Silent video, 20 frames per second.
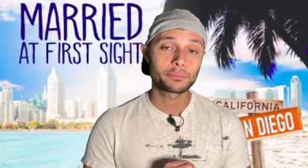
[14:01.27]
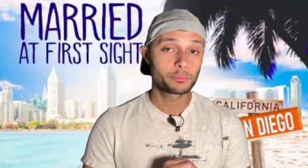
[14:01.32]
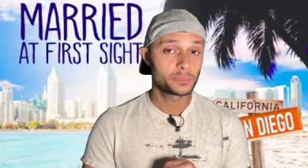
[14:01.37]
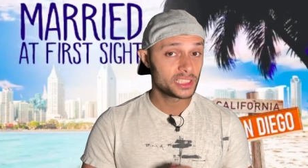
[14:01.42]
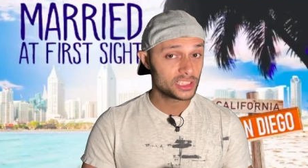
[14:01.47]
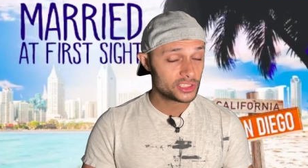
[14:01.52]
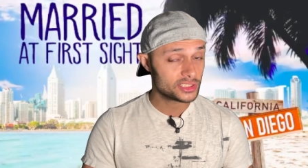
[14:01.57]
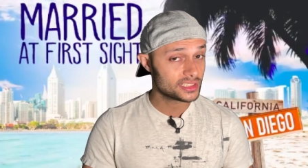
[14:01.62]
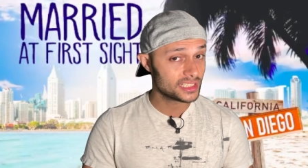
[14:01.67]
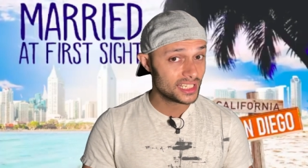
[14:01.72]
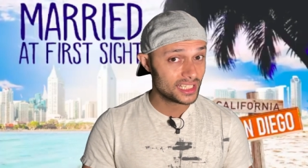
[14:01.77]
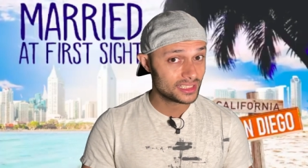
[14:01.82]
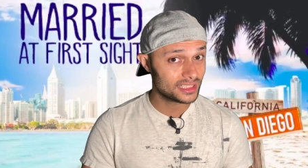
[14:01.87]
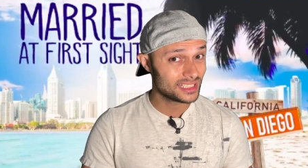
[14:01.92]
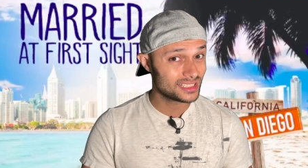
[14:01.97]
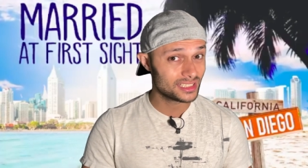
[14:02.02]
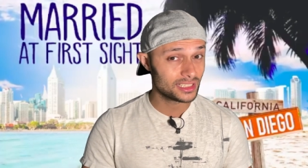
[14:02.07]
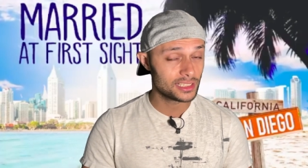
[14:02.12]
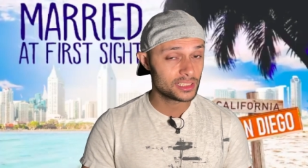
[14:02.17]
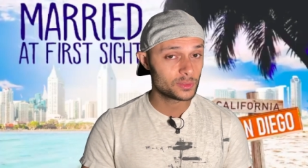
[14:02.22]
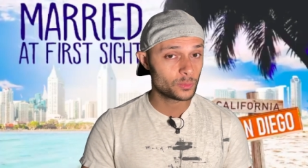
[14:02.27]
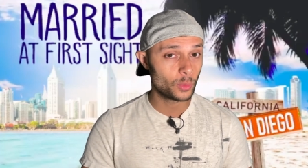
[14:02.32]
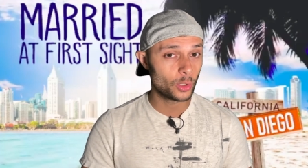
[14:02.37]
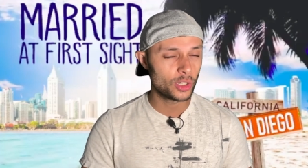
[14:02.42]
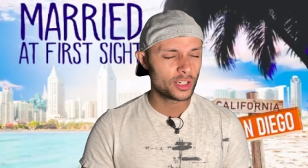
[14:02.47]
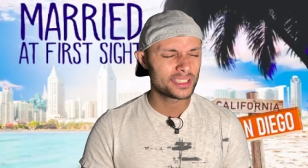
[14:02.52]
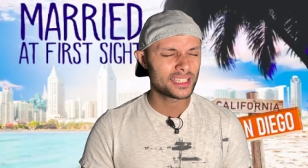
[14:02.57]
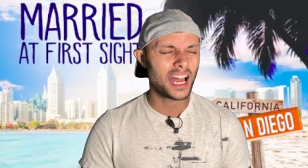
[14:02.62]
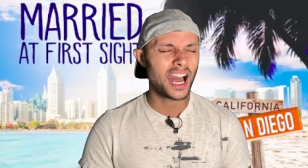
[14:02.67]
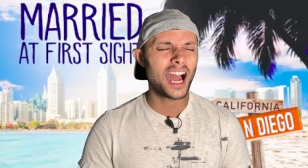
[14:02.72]
Mitch said, these are his
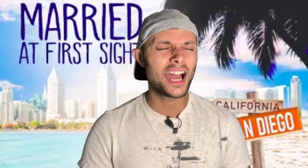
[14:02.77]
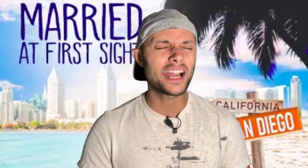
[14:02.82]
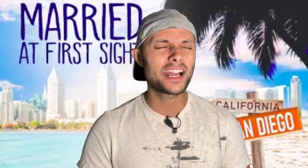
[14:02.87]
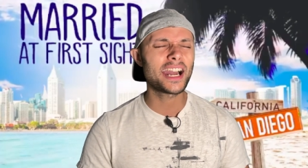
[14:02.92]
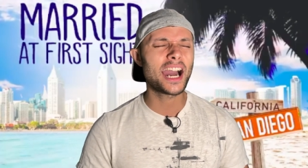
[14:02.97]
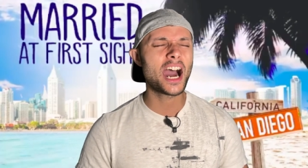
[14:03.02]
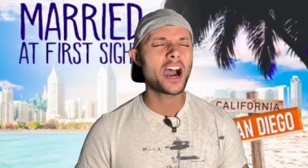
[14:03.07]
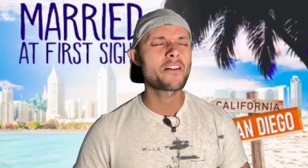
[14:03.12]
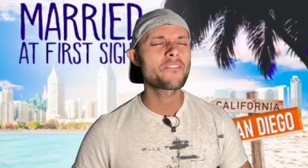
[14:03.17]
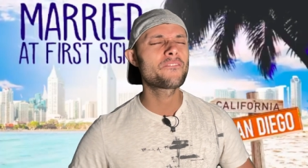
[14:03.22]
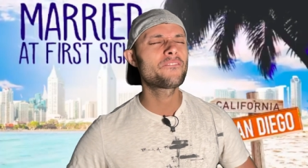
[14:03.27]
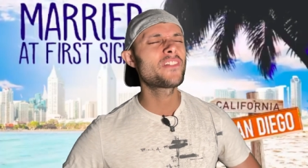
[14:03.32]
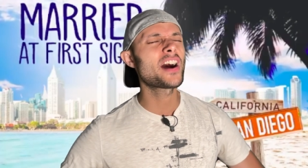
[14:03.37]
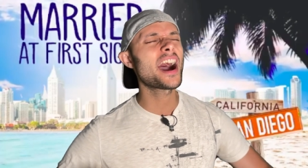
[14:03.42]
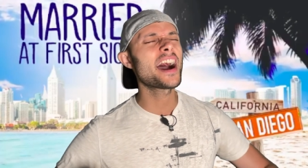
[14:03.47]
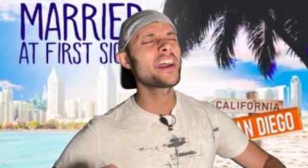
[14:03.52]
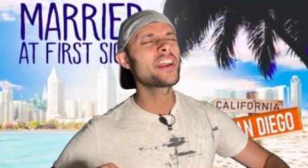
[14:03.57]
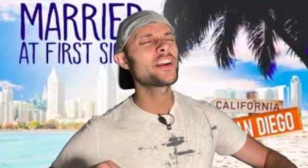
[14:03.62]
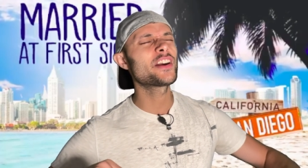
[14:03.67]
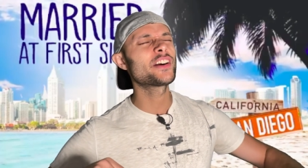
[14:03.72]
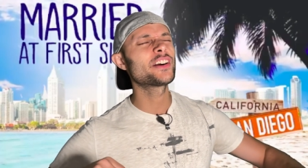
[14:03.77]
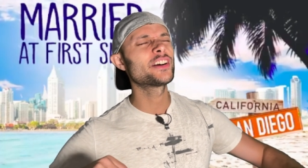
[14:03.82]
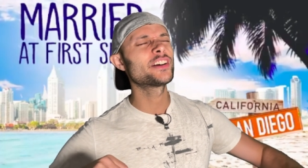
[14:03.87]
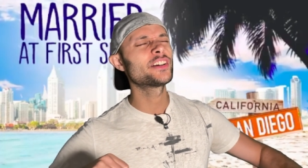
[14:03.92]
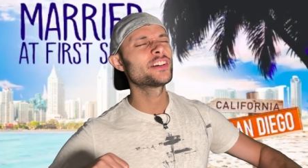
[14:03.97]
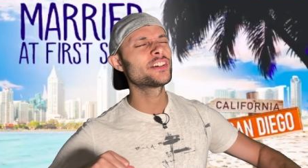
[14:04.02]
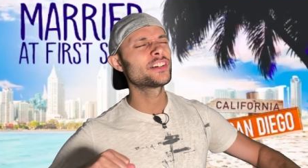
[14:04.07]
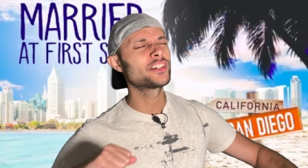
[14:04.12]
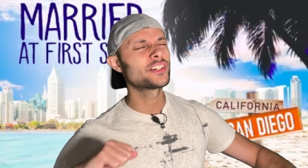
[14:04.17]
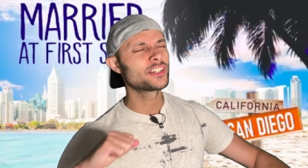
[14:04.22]
words, I got
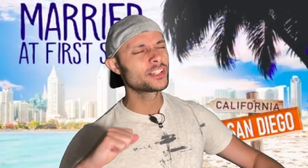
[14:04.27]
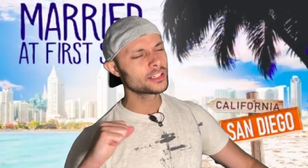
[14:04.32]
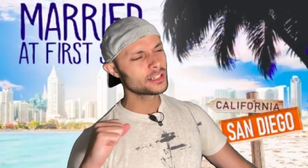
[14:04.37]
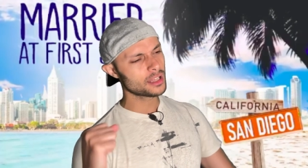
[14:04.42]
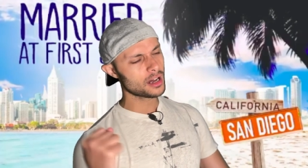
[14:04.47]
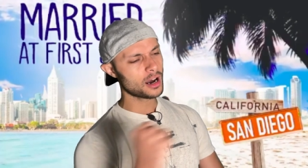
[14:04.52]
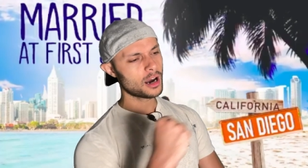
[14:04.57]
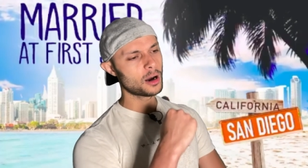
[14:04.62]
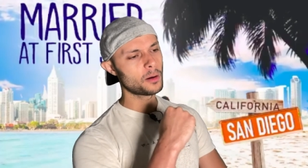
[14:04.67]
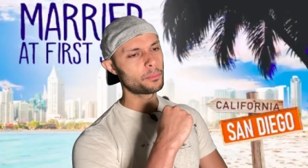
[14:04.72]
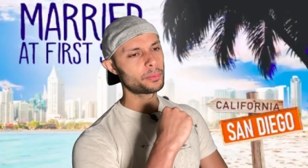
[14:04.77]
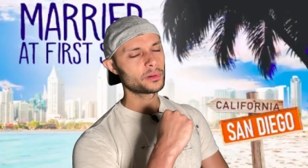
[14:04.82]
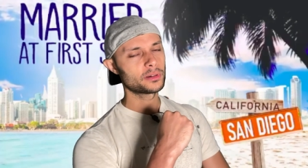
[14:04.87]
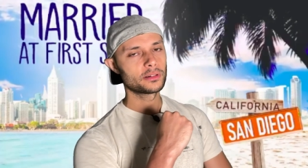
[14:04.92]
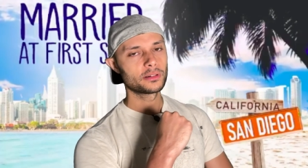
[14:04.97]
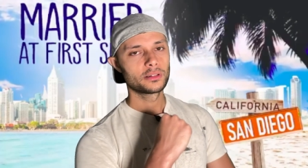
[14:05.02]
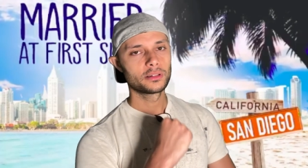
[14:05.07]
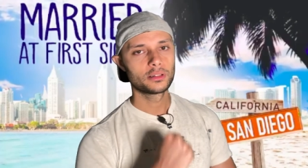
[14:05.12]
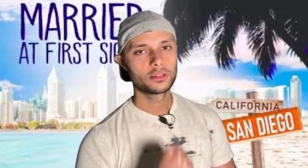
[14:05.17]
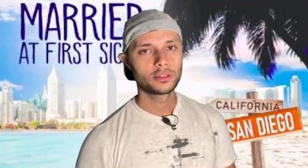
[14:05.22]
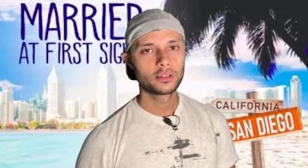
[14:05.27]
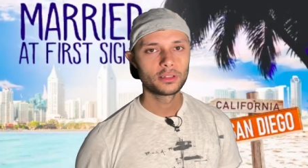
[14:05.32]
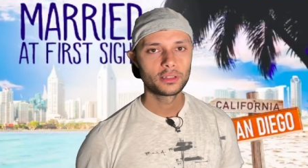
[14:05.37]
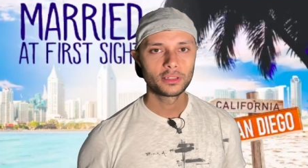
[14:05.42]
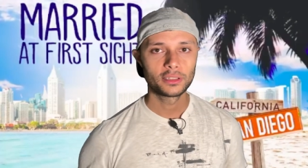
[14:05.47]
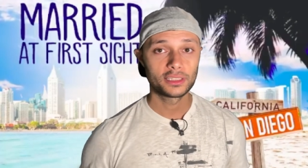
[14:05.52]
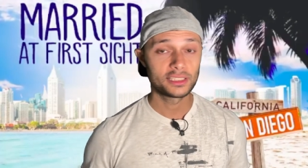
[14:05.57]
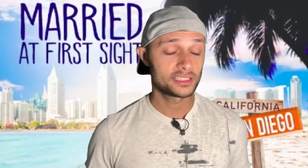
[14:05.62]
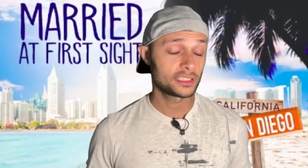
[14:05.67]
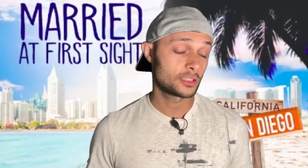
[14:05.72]
fired up.
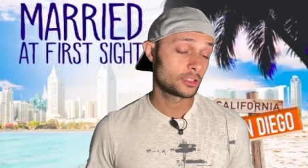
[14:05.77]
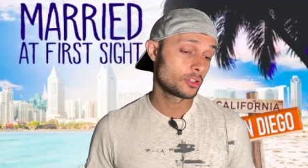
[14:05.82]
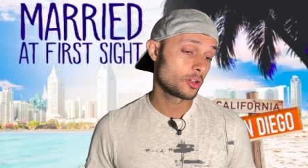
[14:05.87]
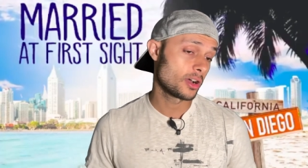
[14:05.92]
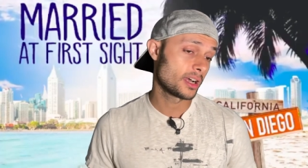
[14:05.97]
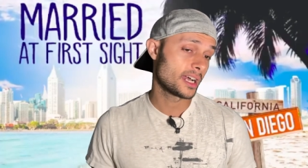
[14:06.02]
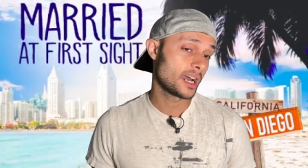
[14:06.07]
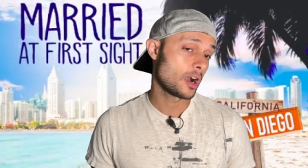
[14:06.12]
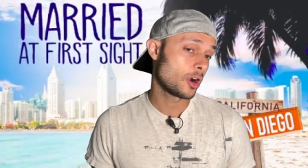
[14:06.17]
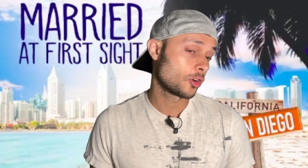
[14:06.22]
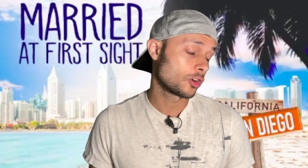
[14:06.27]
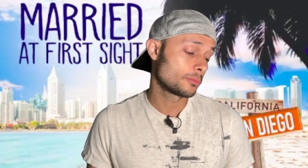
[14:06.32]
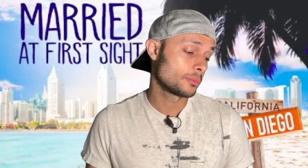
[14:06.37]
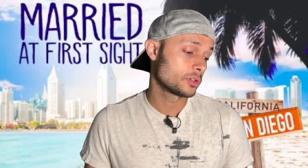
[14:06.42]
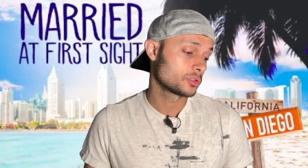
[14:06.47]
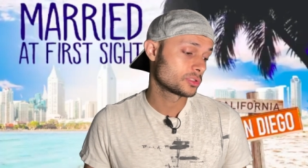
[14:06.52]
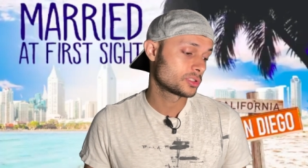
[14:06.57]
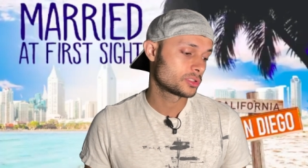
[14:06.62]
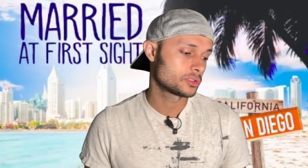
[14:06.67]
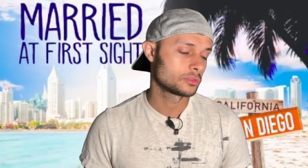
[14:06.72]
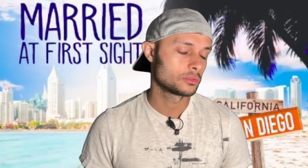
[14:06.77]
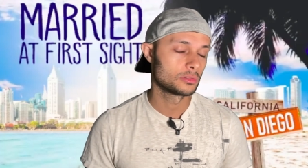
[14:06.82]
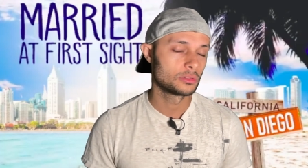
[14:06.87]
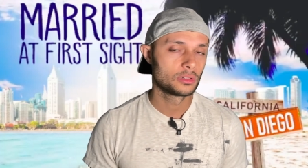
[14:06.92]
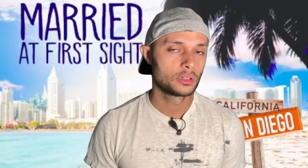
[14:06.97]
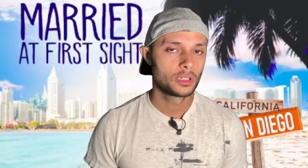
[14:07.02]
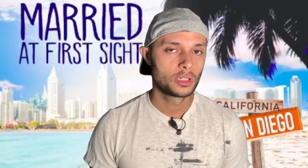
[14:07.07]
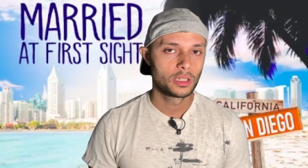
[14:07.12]
He's like, you know, I got hormones too.